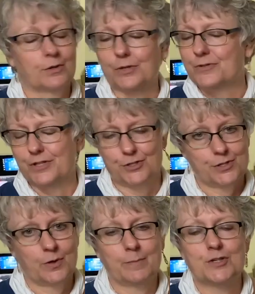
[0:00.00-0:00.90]
Don't use it in your
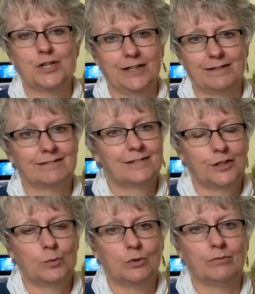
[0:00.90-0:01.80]
sewing machine.
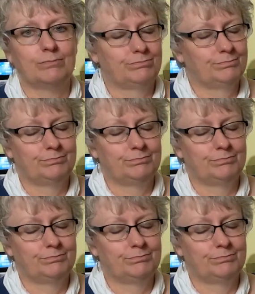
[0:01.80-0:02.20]
You will